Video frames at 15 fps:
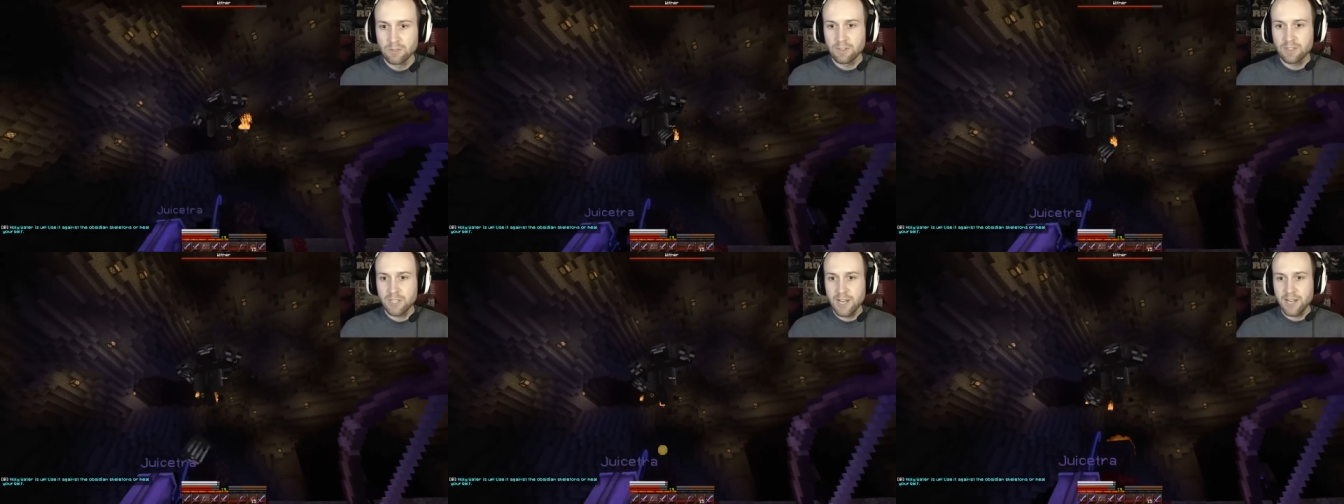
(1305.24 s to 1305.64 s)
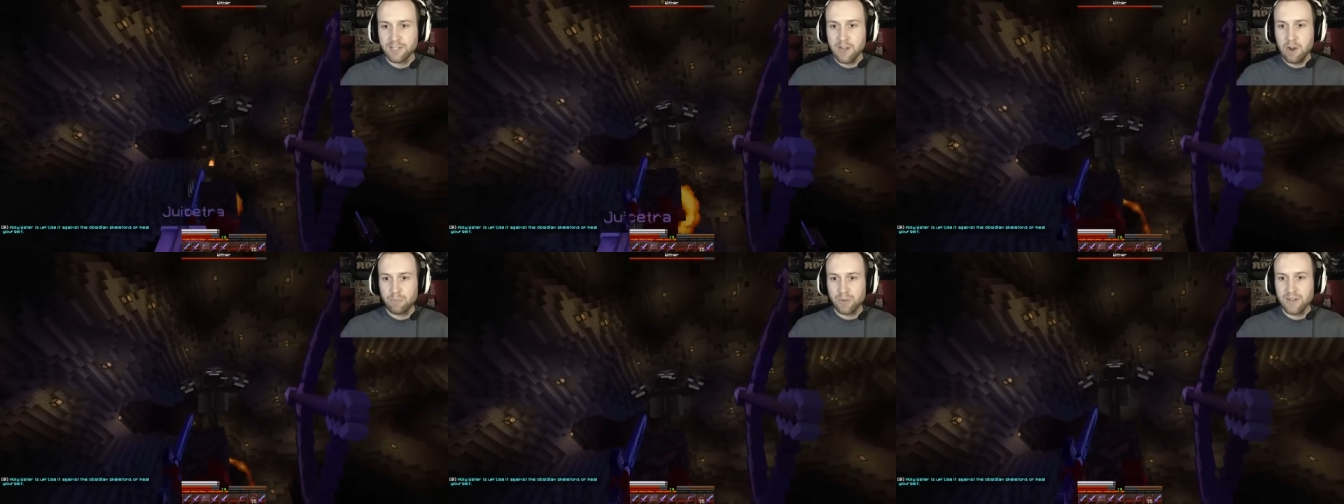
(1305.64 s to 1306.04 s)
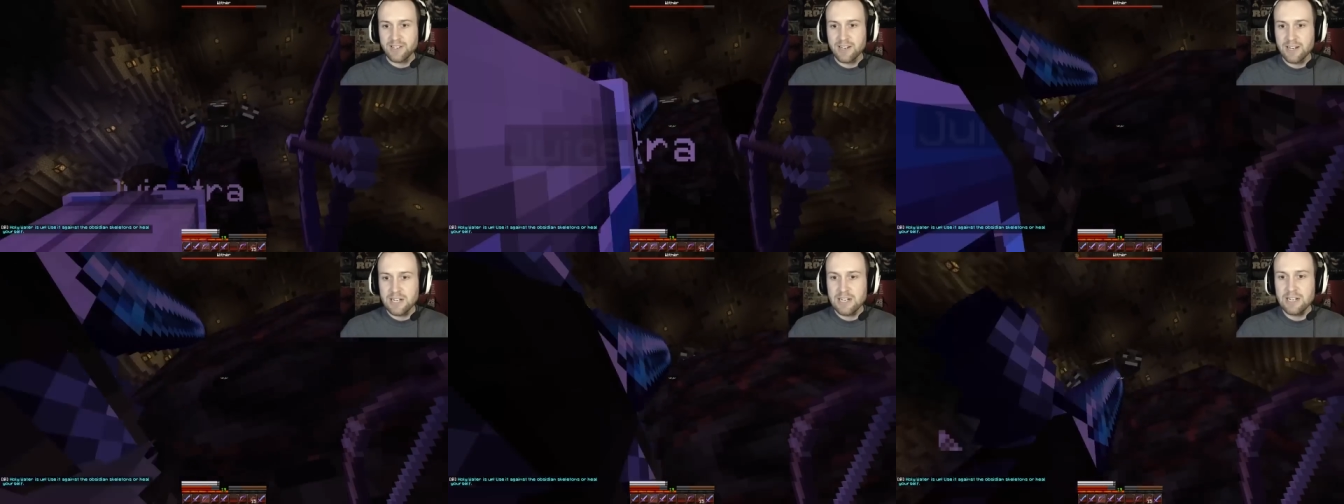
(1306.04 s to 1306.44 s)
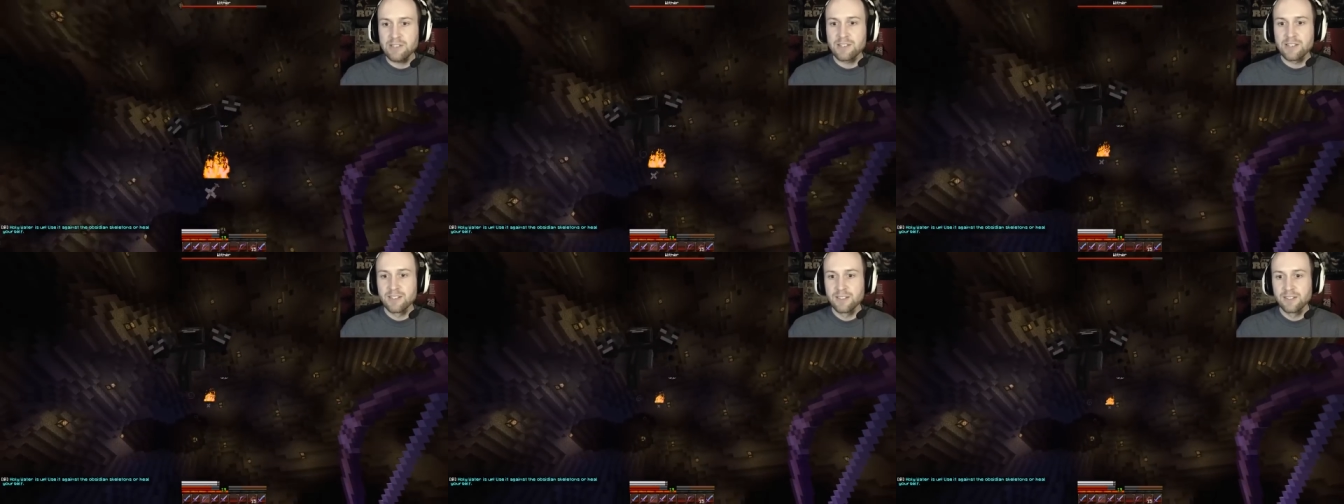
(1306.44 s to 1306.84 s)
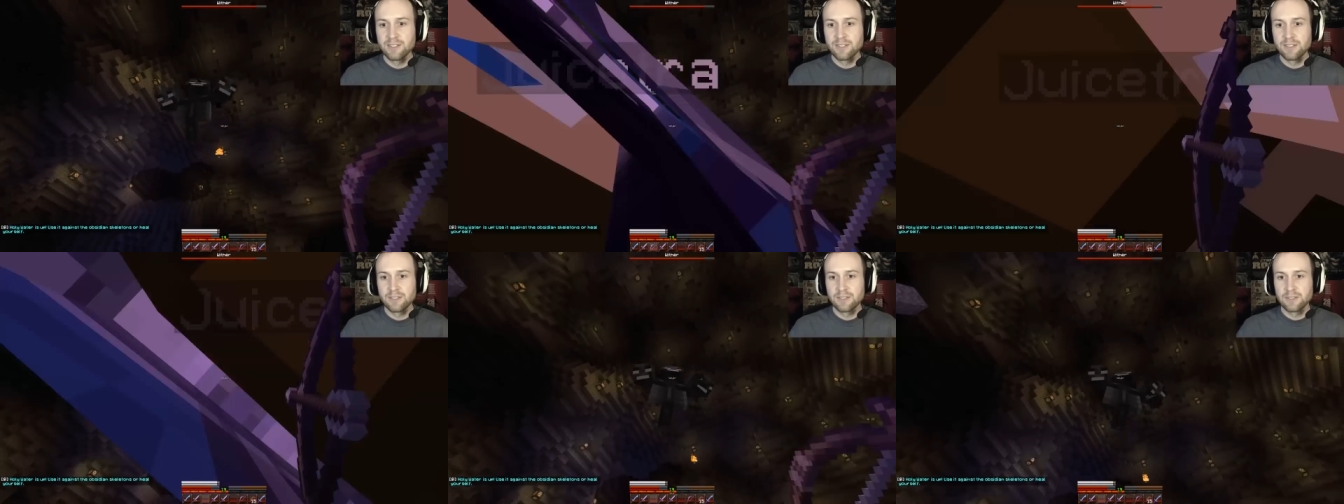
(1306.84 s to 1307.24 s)
Take no prisoners. I'm out of
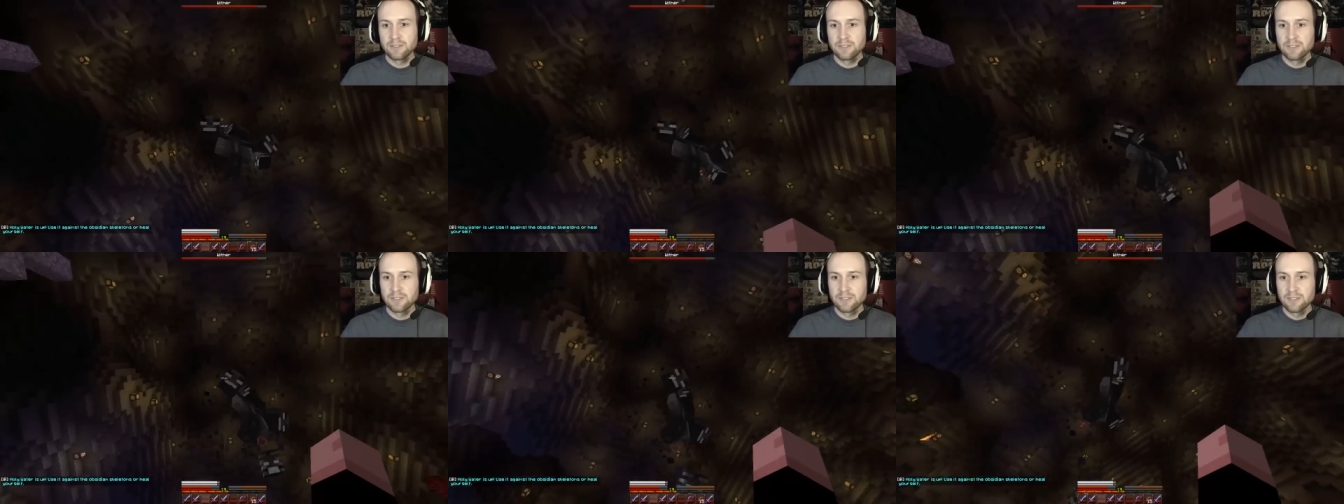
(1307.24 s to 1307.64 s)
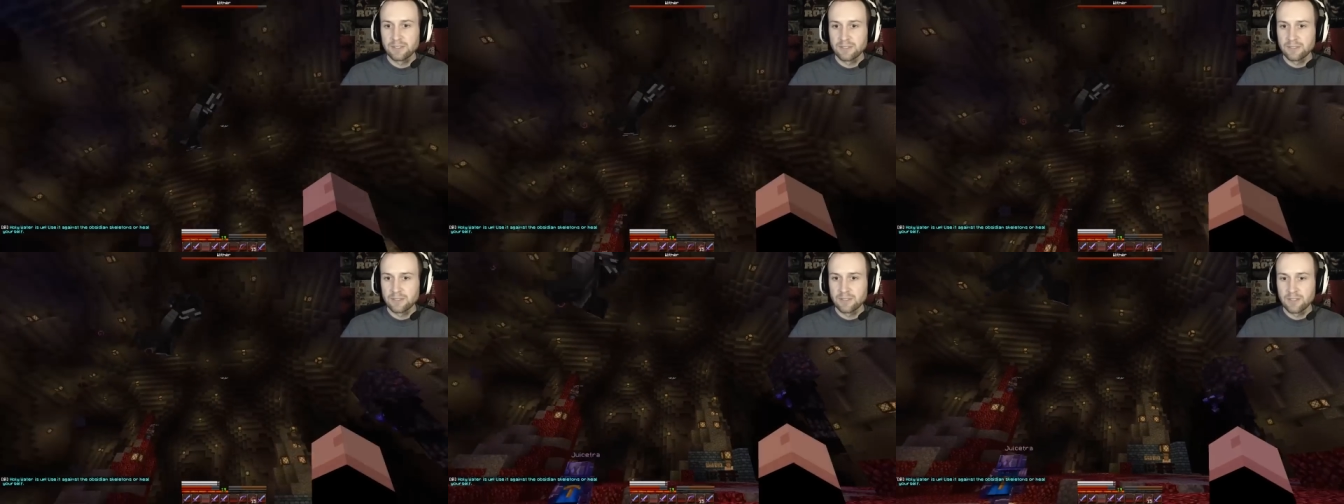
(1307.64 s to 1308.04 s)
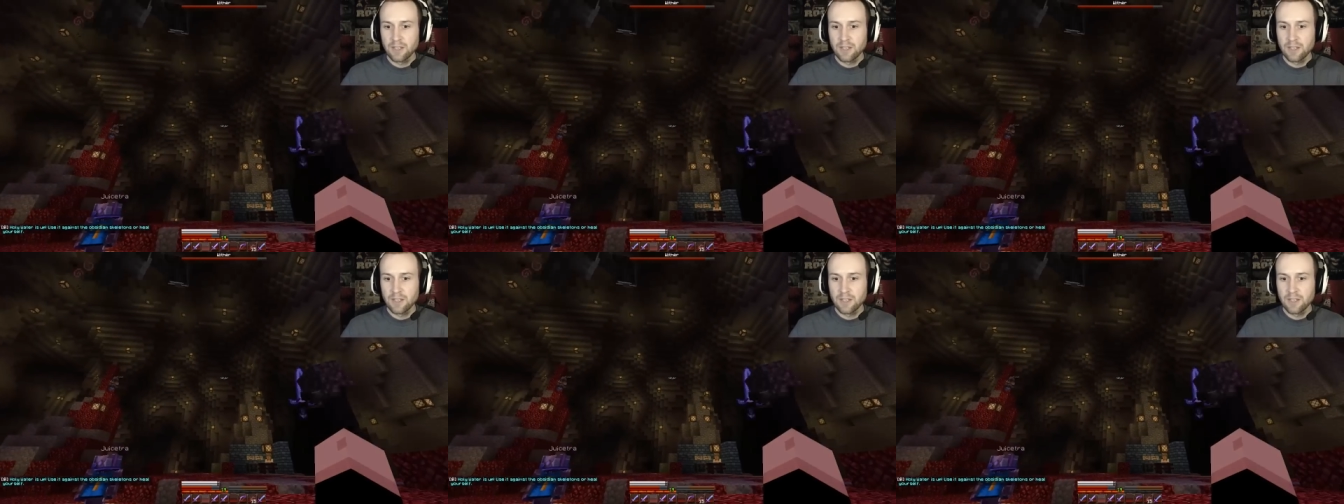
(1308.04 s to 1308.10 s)
air. I'm out already.